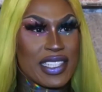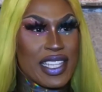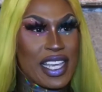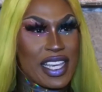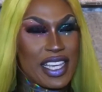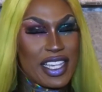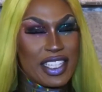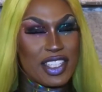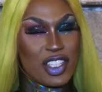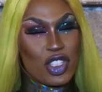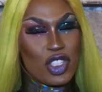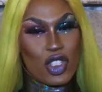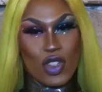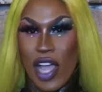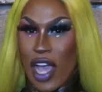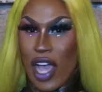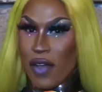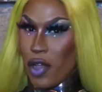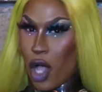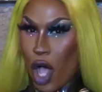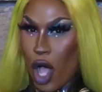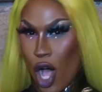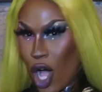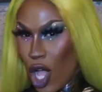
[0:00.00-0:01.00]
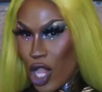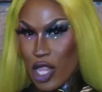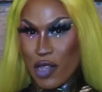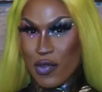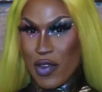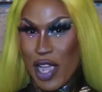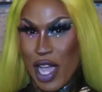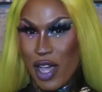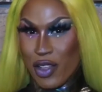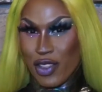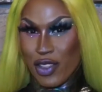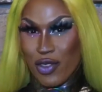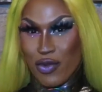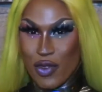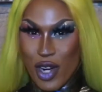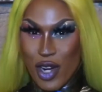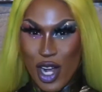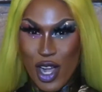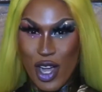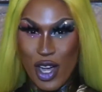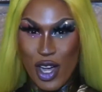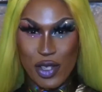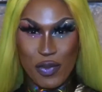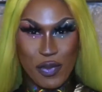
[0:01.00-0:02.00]
I get to travel all around the
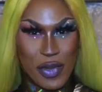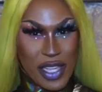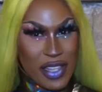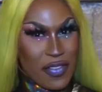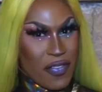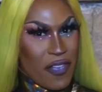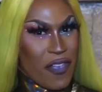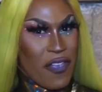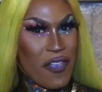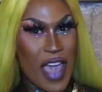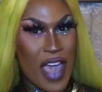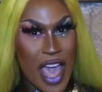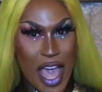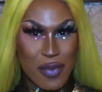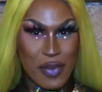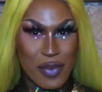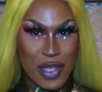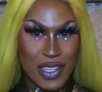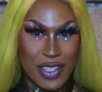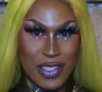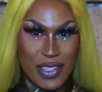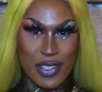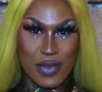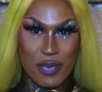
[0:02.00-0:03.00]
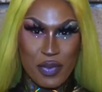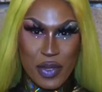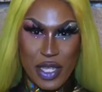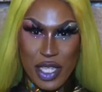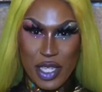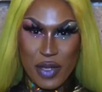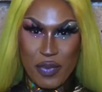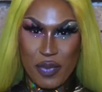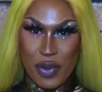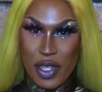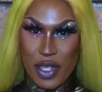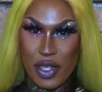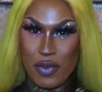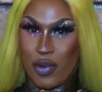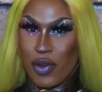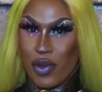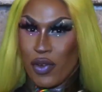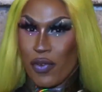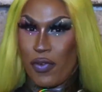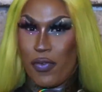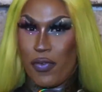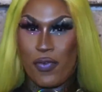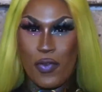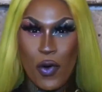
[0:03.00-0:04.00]
world, meet fabulous people,
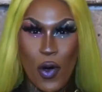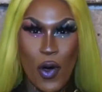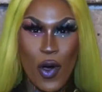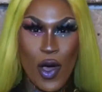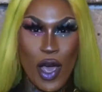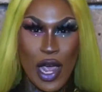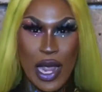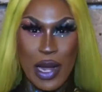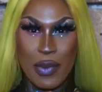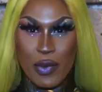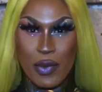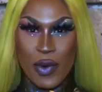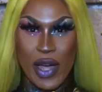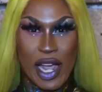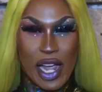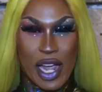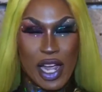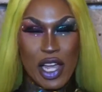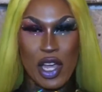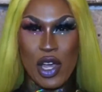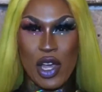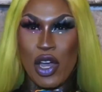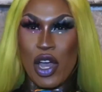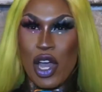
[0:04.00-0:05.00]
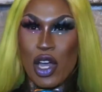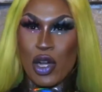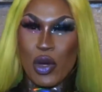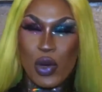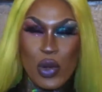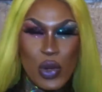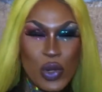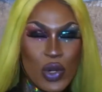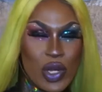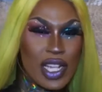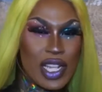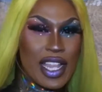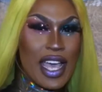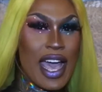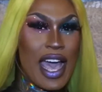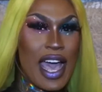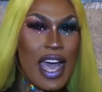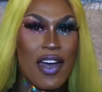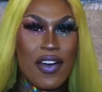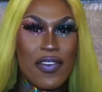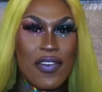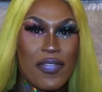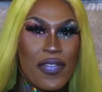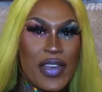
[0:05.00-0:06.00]
perform, wear cool
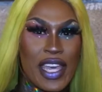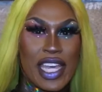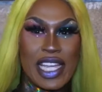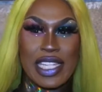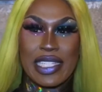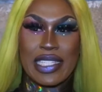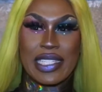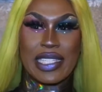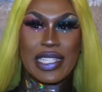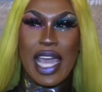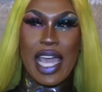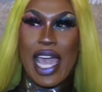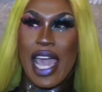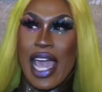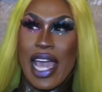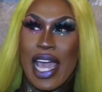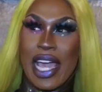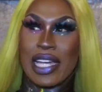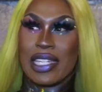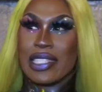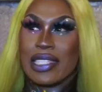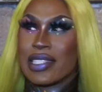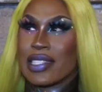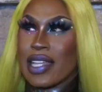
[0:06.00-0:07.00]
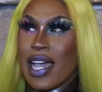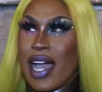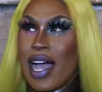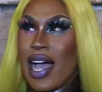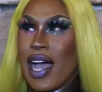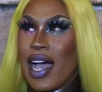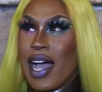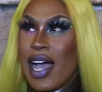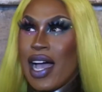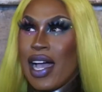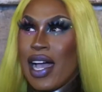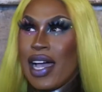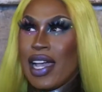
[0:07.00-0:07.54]
outfits, and uh,